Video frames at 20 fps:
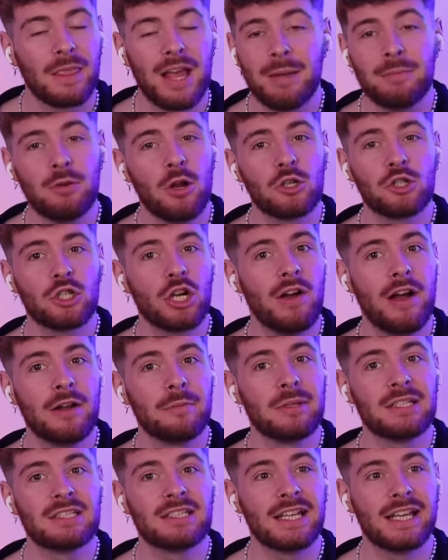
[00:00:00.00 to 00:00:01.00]
I'm not sure I'd
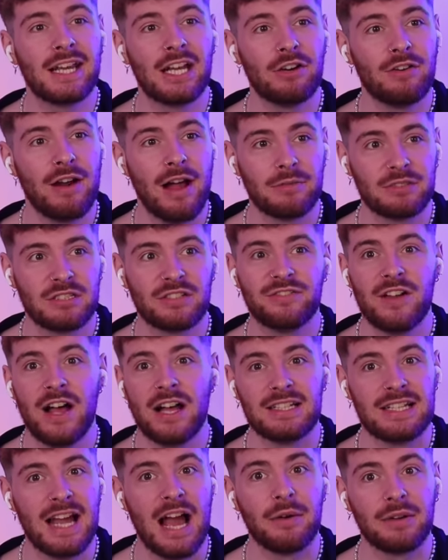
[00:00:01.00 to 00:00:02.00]
be sticking around to
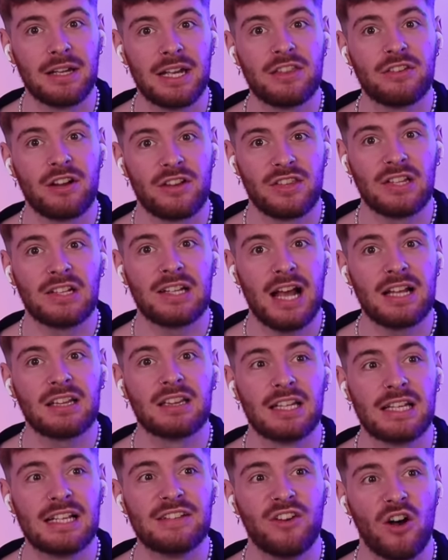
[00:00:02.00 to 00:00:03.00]
find out either. I think I'd
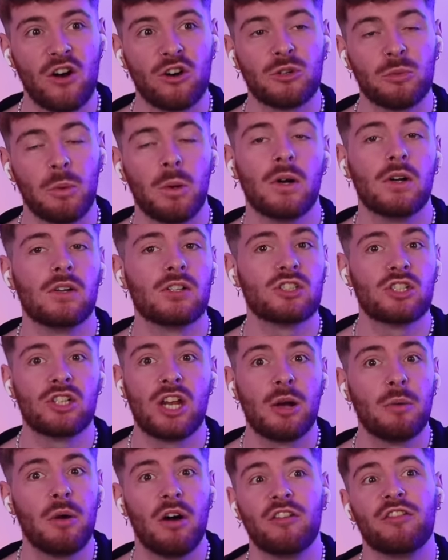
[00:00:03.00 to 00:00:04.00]
leave Hogwarts. You
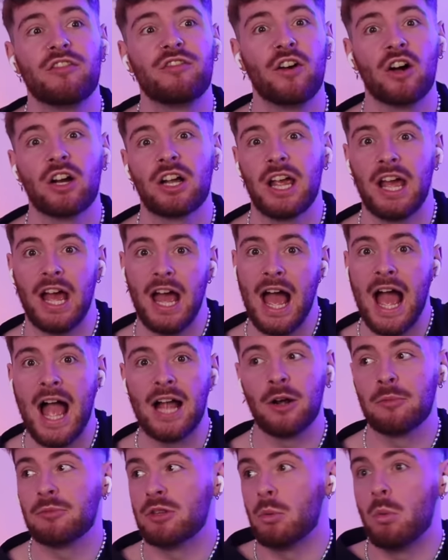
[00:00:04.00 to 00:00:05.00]
know what? Fuck it.
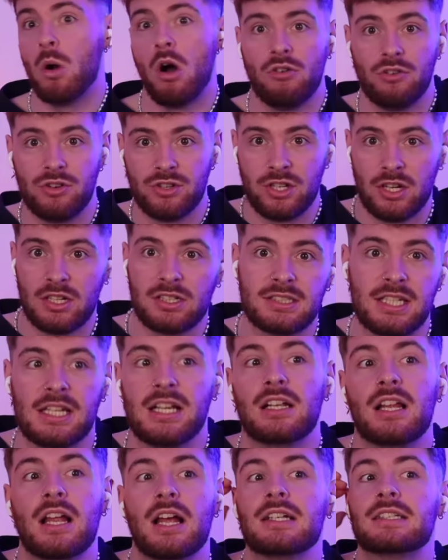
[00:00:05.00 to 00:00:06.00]
Hang up the wand. See
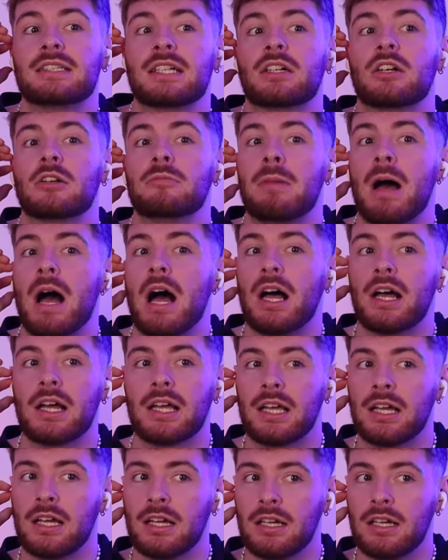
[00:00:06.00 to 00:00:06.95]
you later. Goodbye.